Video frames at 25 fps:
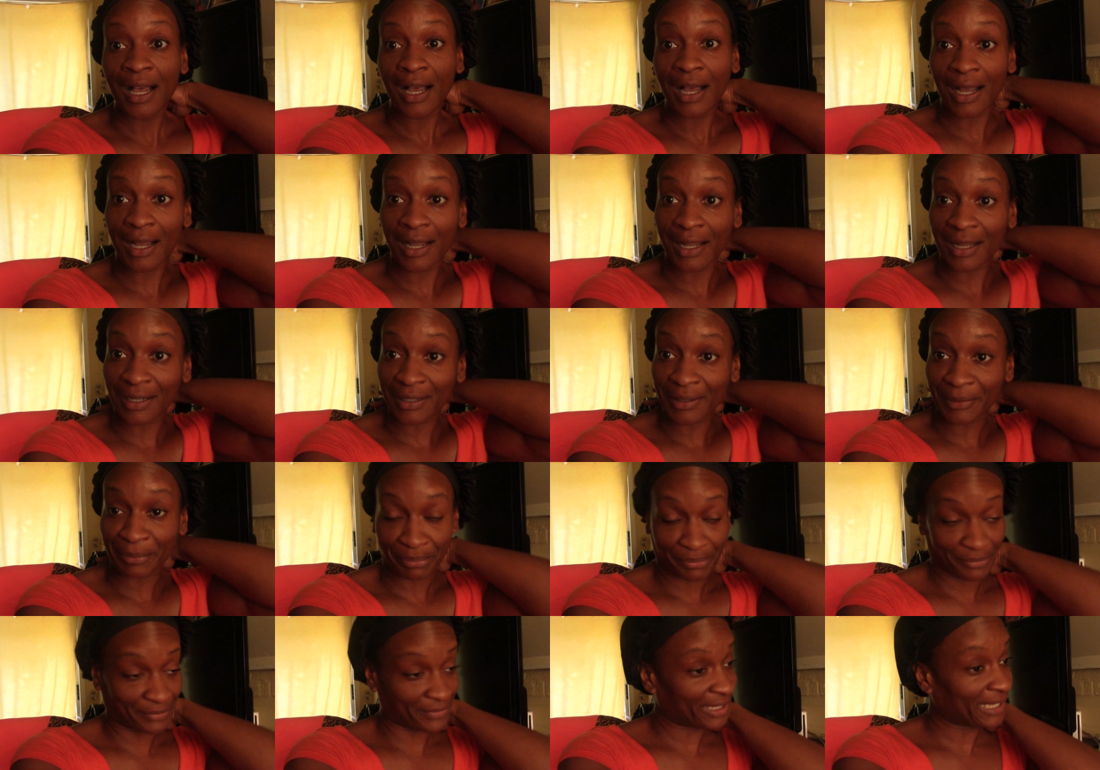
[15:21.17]

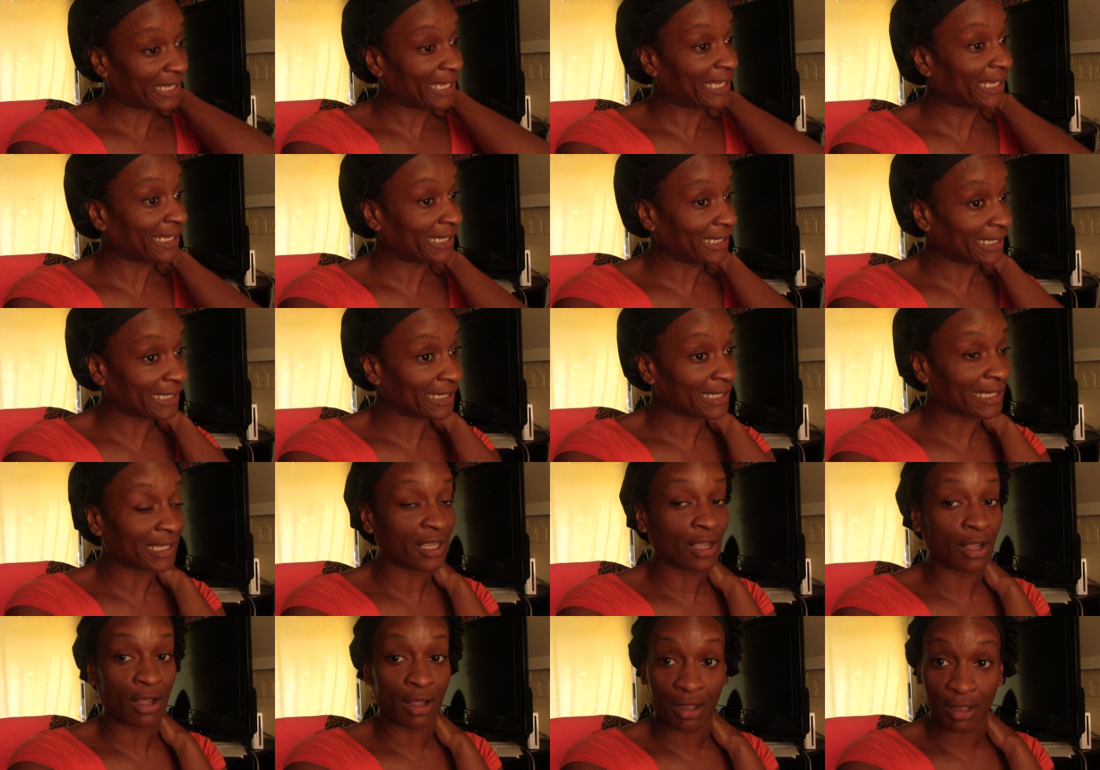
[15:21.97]
Um, he
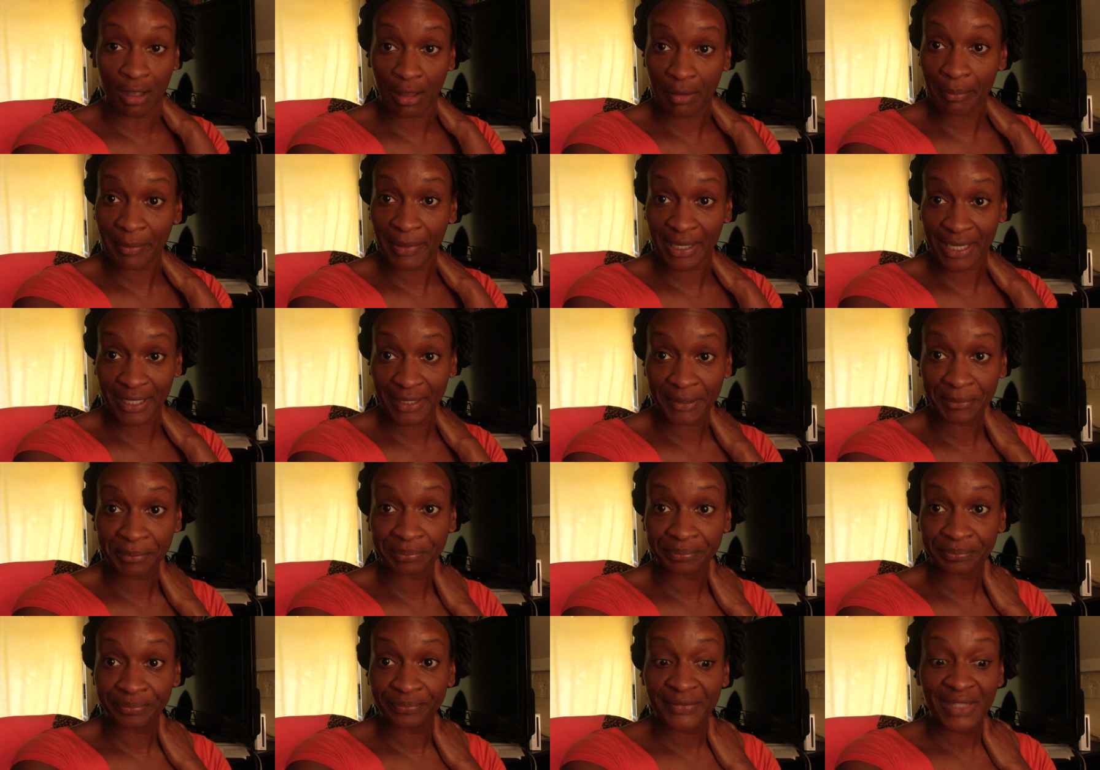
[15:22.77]
called
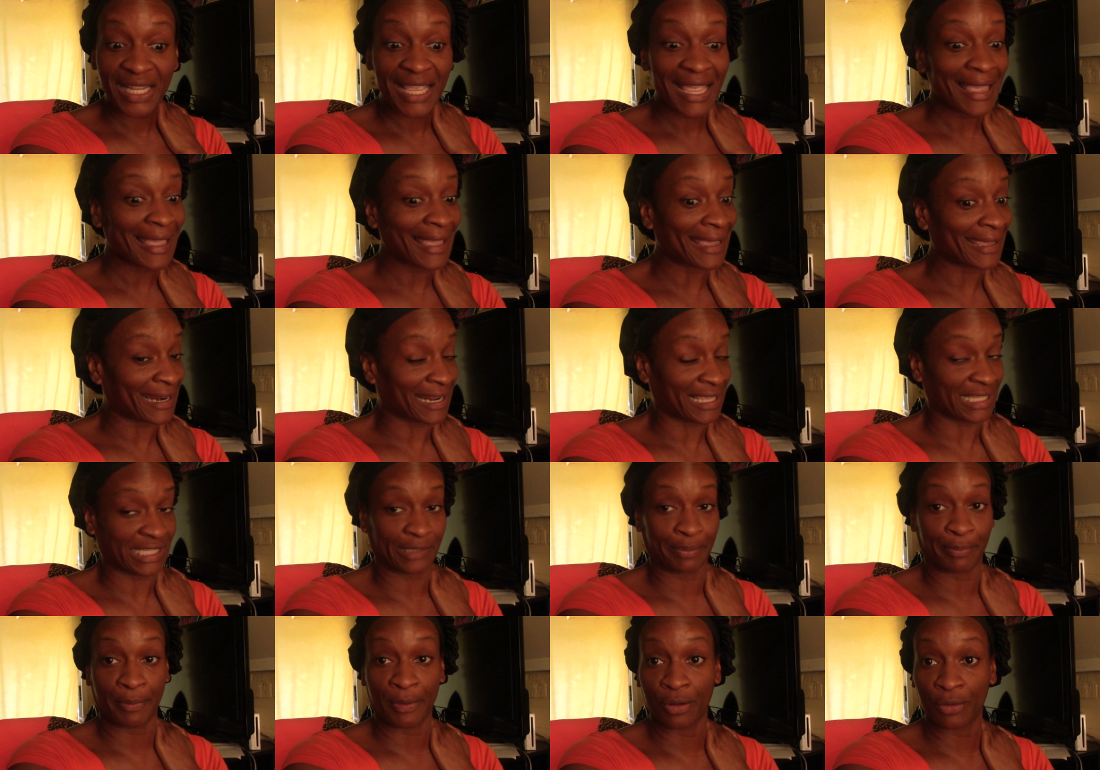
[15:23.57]
me and I
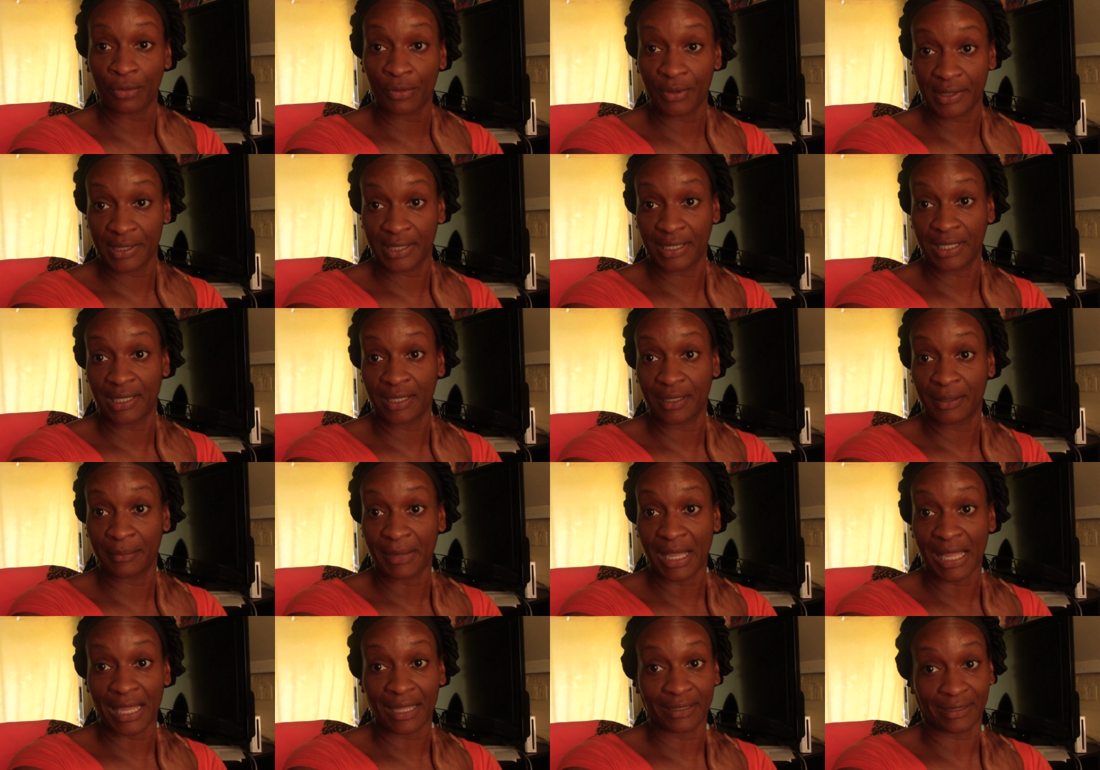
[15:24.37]
spoke with
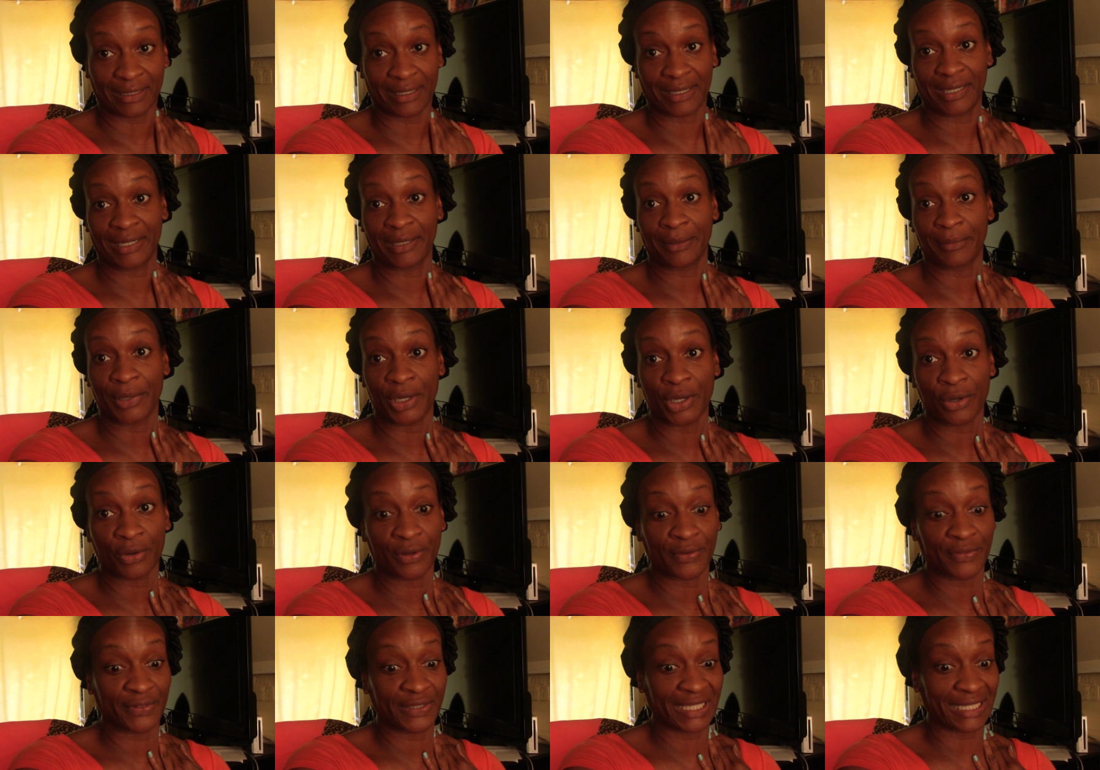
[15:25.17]
him. I let him know
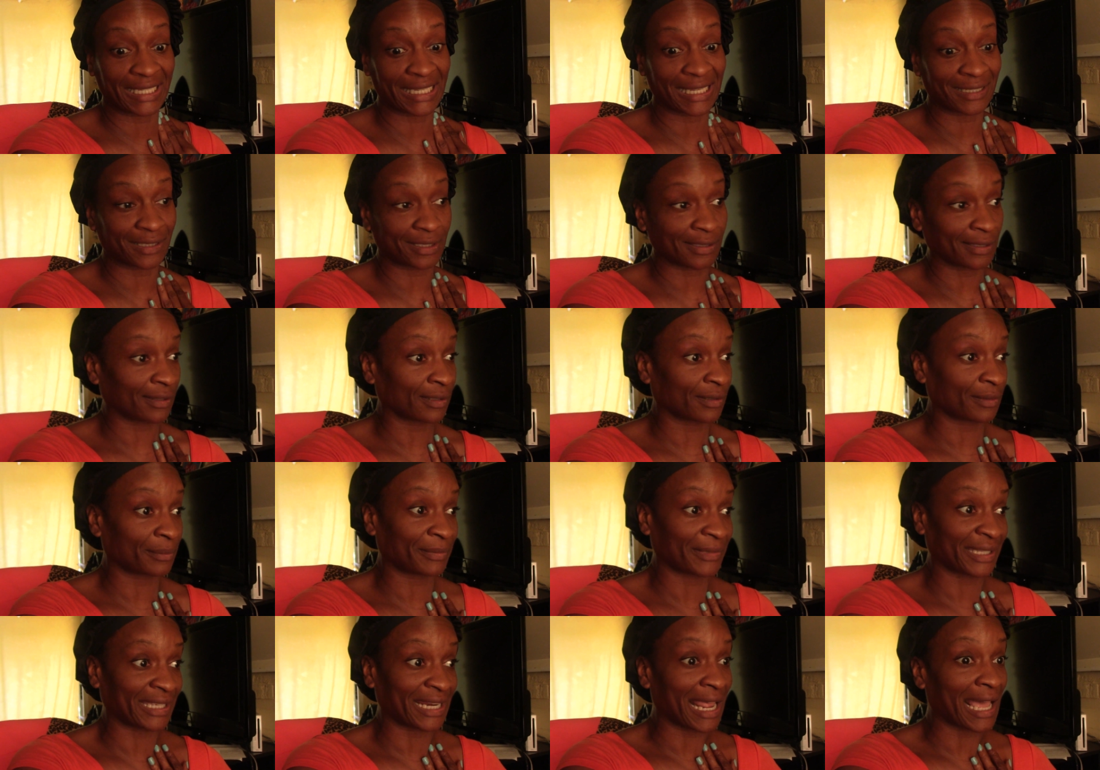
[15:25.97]
everything. I told
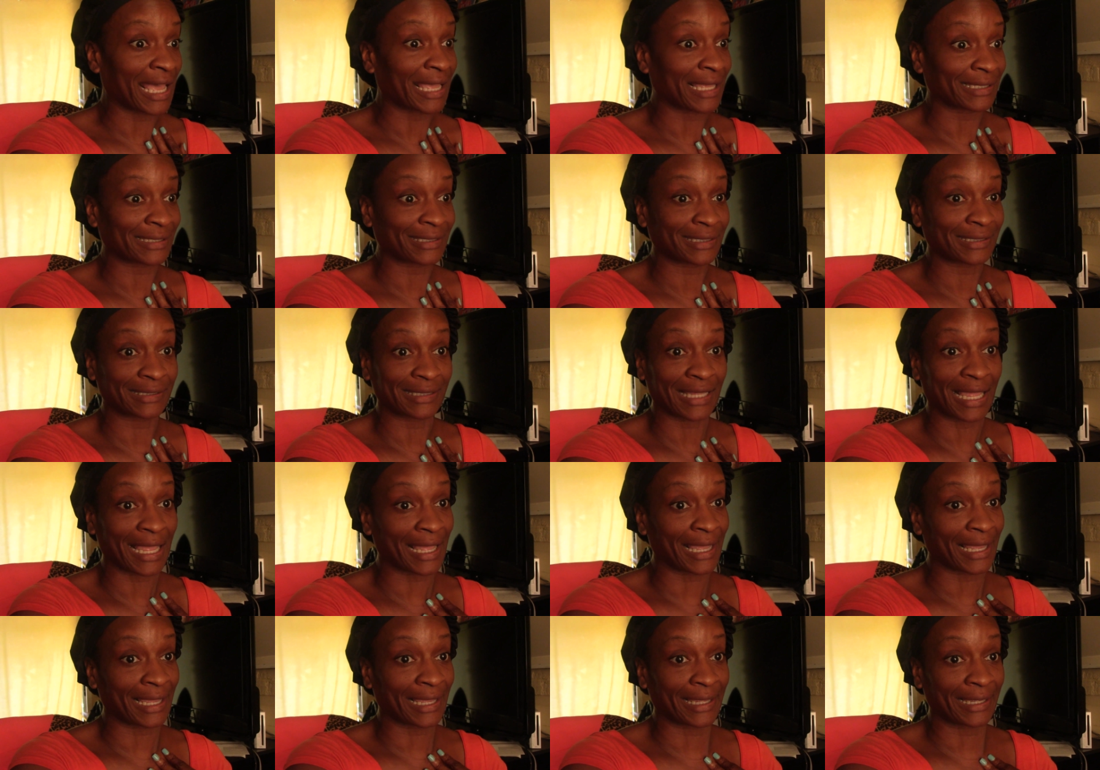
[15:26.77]
him that I,
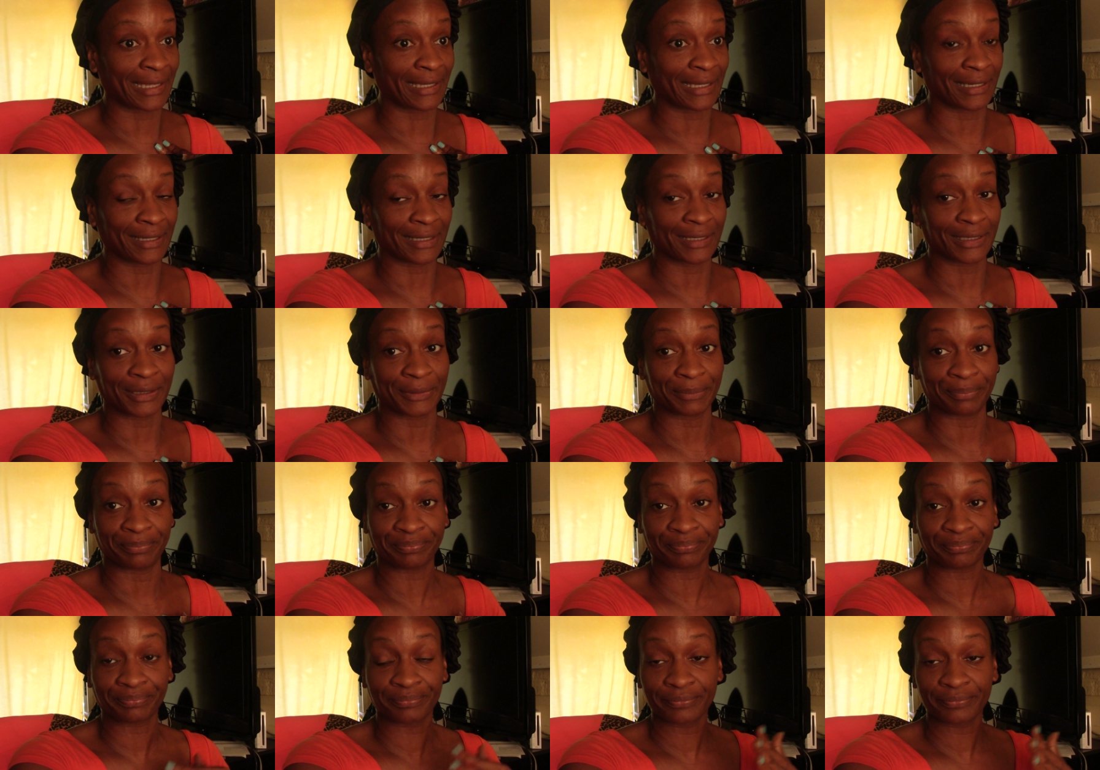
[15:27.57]
I, um,